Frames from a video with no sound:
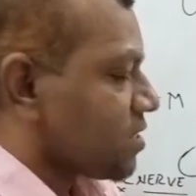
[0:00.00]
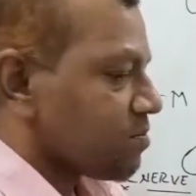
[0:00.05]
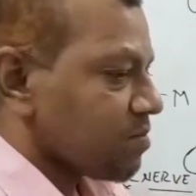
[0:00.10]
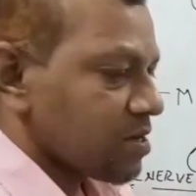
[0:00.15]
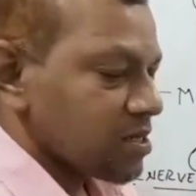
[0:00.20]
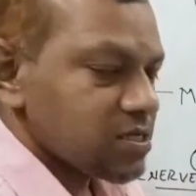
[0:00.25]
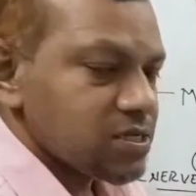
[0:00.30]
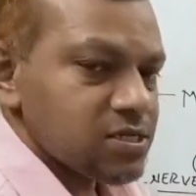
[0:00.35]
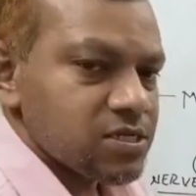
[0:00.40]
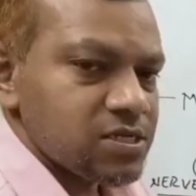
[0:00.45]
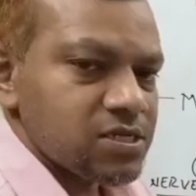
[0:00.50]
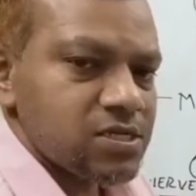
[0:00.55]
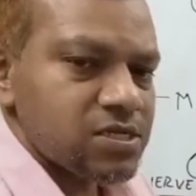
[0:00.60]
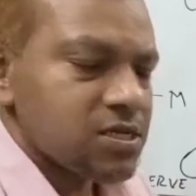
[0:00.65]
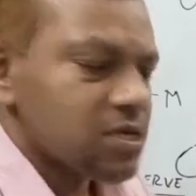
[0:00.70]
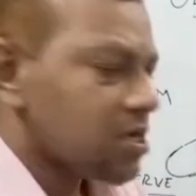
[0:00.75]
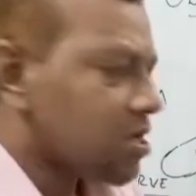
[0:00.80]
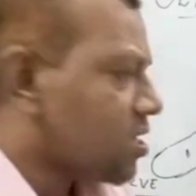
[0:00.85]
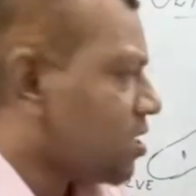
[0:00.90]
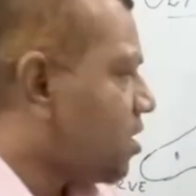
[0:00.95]
muscles
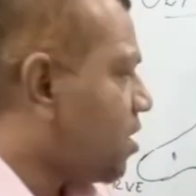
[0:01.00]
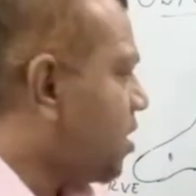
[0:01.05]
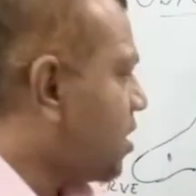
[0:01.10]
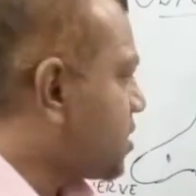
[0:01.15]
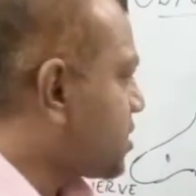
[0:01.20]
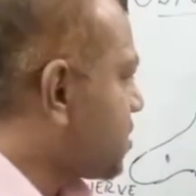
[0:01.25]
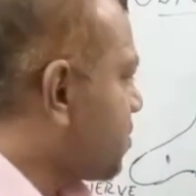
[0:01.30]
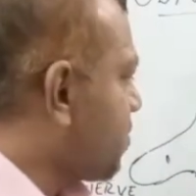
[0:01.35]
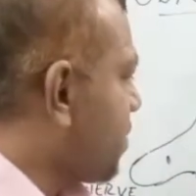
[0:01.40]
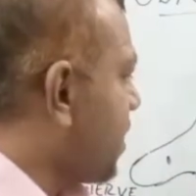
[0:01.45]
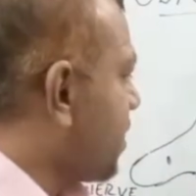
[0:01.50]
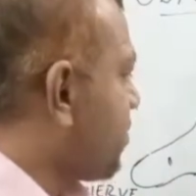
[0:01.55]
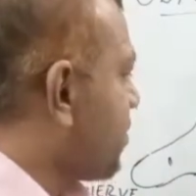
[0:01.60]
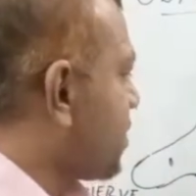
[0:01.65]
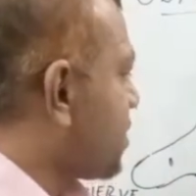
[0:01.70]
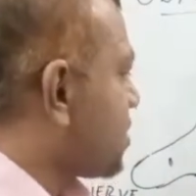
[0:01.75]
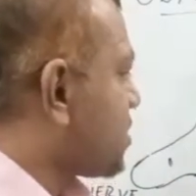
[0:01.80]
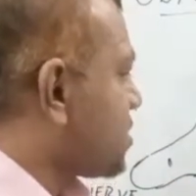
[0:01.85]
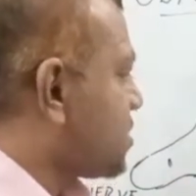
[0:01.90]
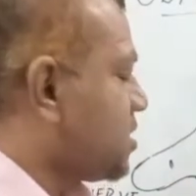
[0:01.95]
are supplied by
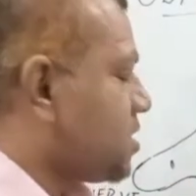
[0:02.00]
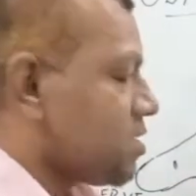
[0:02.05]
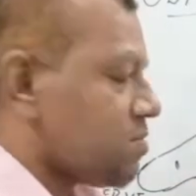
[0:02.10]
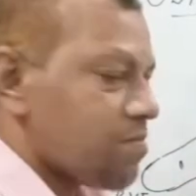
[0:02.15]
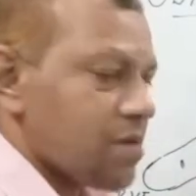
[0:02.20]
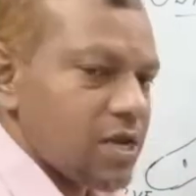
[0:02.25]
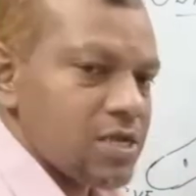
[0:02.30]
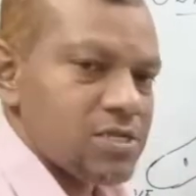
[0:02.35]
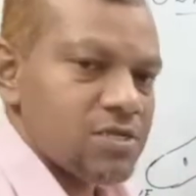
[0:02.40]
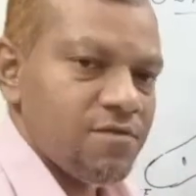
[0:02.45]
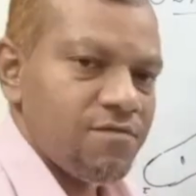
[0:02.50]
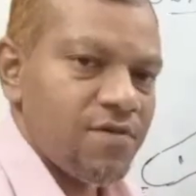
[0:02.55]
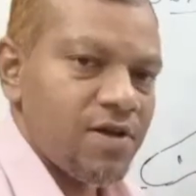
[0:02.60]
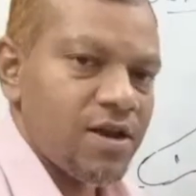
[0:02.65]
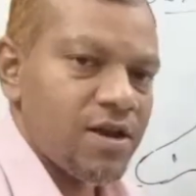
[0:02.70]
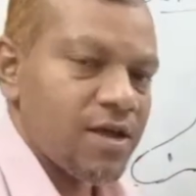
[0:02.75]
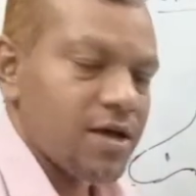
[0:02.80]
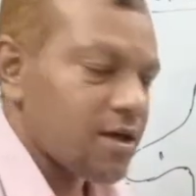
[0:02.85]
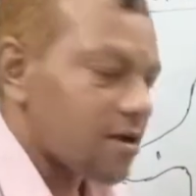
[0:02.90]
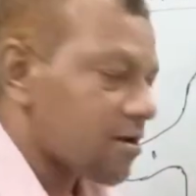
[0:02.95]
the deep branch of
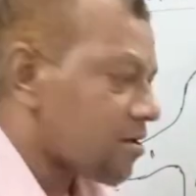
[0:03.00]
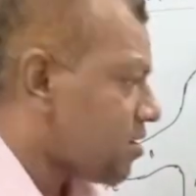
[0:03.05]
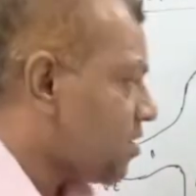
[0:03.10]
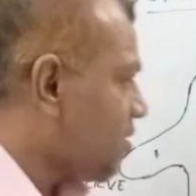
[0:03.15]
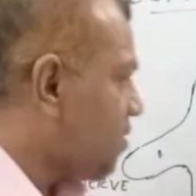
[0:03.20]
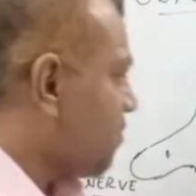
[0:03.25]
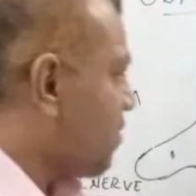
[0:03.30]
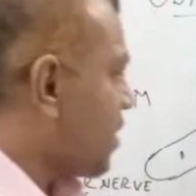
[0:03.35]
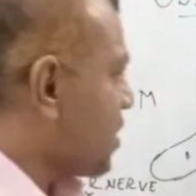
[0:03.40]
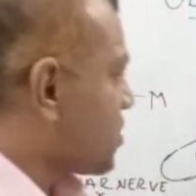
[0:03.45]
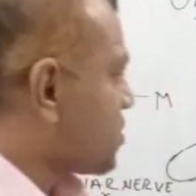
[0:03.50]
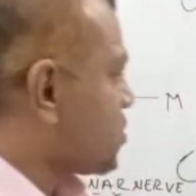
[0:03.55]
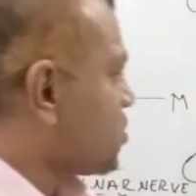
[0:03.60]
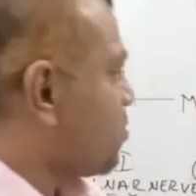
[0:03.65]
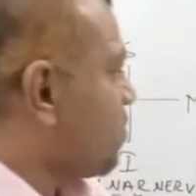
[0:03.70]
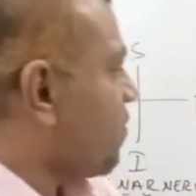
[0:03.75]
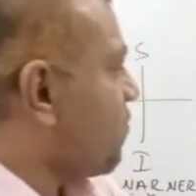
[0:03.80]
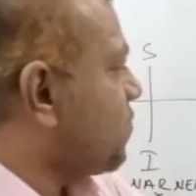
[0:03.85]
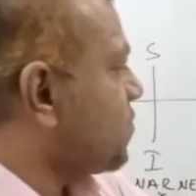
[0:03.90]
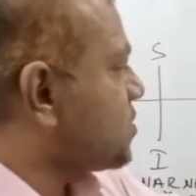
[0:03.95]
ulnar, whereas
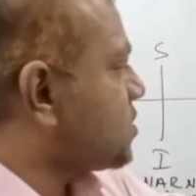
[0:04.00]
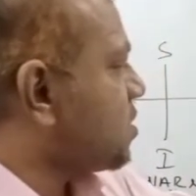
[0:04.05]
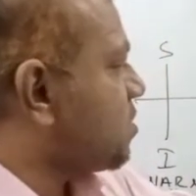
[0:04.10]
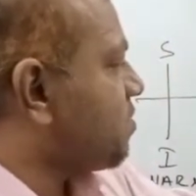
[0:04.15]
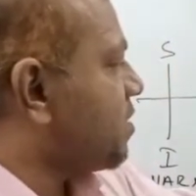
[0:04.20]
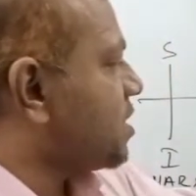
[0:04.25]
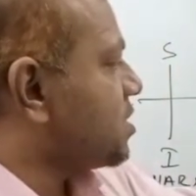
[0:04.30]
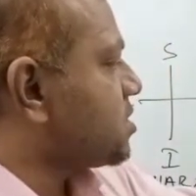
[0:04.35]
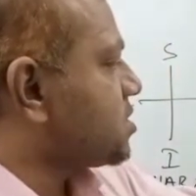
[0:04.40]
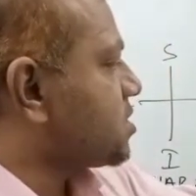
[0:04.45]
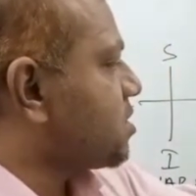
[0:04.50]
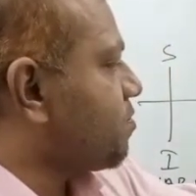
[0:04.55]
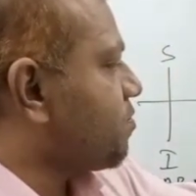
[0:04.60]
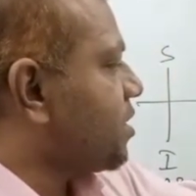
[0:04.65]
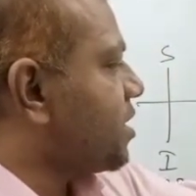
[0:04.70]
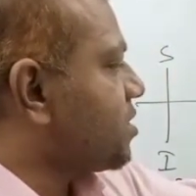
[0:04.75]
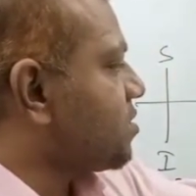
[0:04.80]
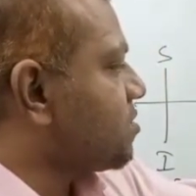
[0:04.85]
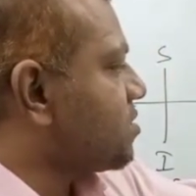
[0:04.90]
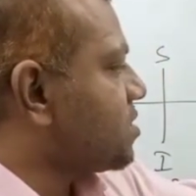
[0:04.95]
superficial branch is
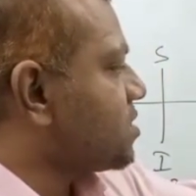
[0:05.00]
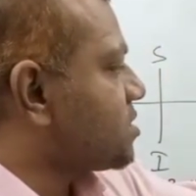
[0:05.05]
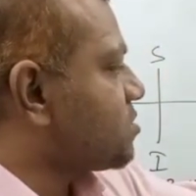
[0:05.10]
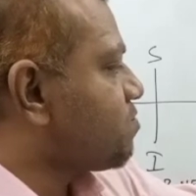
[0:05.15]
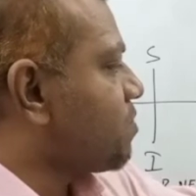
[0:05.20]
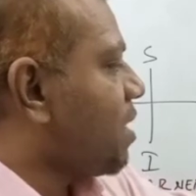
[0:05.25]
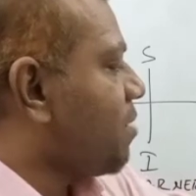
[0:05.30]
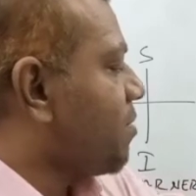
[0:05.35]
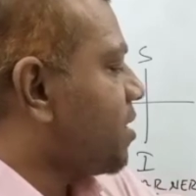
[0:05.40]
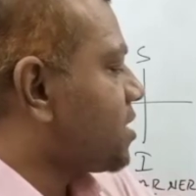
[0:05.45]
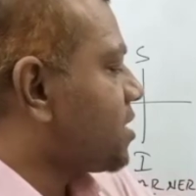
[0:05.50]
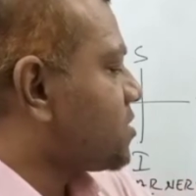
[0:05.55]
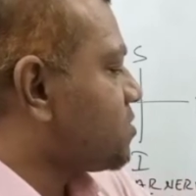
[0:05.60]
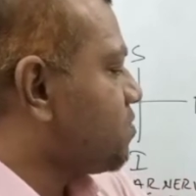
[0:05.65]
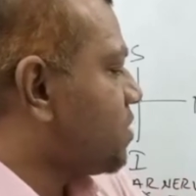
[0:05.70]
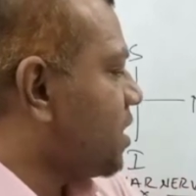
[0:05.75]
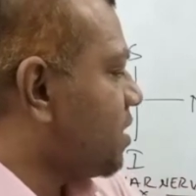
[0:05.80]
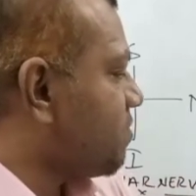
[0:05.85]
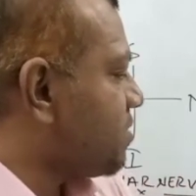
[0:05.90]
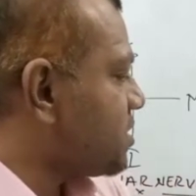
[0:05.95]
supplying to this palmaris
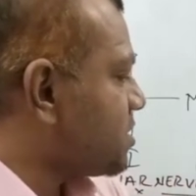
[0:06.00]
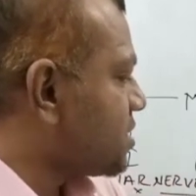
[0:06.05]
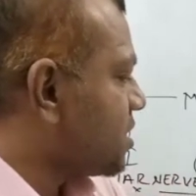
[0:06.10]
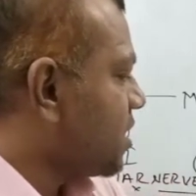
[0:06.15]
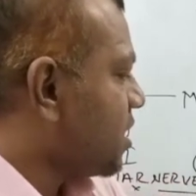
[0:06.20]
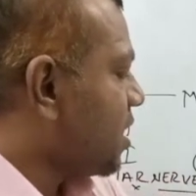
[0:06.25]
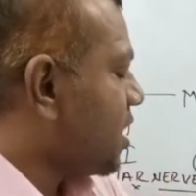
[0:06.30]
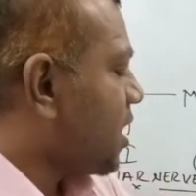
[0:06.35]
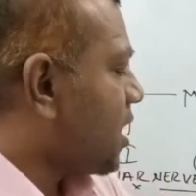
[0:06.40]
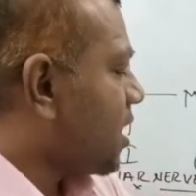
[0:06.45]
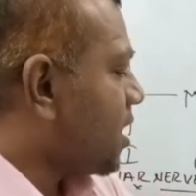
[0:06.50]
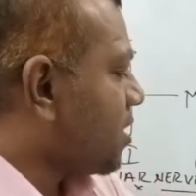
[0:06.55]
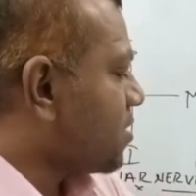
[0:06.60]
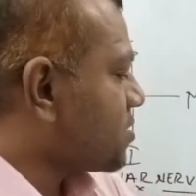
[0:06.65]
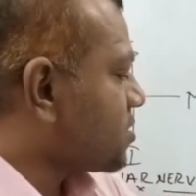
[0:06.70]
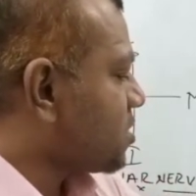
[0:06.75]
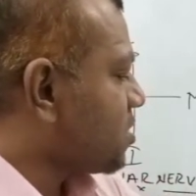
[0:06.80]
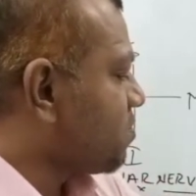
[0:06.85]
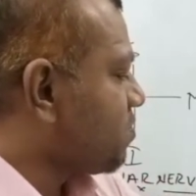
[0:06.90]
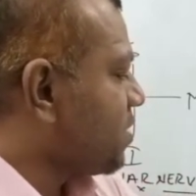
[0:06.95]
brevis, and
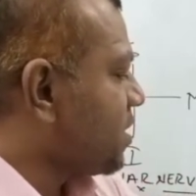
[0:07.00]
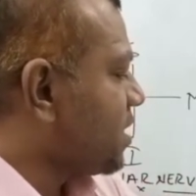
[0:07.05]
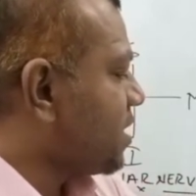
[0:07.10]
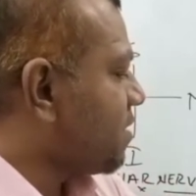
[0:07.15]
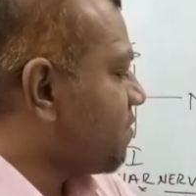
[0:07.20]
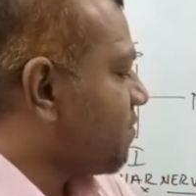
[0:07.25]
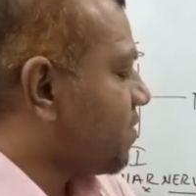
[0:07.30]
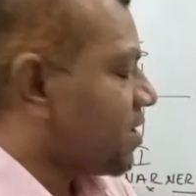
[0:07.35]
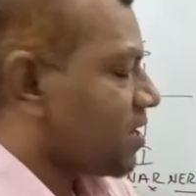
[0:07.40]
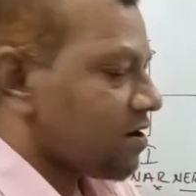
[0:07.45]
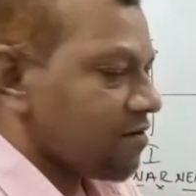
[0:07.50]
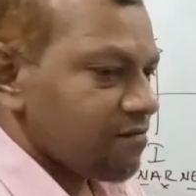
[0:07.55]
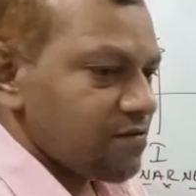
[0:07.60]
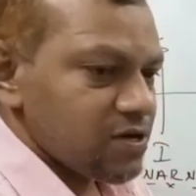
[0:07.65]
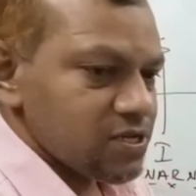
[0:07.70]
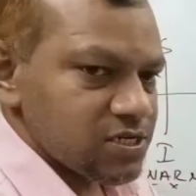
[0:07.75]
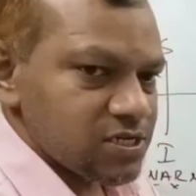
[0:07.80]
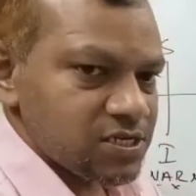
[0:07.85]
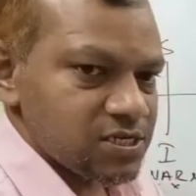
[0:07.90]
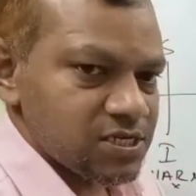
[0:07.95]
also the medial 1.5
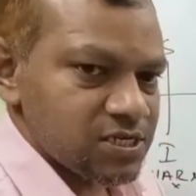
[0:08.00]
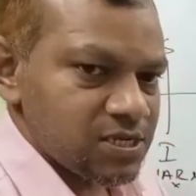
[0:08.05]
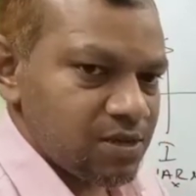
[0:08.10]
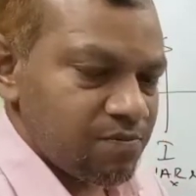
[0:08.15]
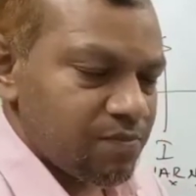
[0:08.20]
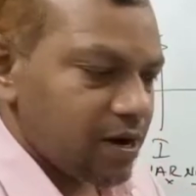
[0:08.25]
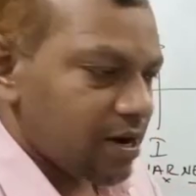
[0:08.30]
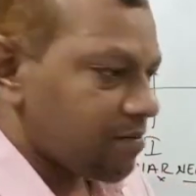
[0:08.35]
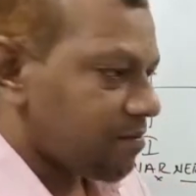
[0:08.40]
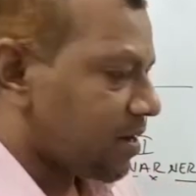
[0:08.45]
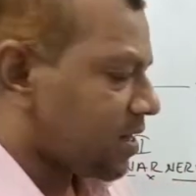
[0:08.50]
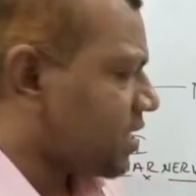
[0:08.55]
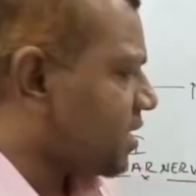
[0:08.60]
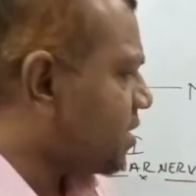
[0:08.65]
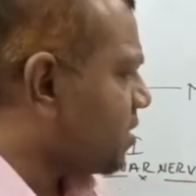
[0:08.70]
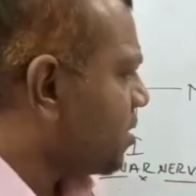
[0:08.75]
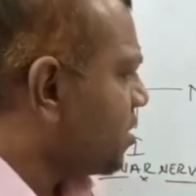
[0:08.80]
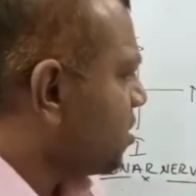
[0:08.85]
digit is supplied by it.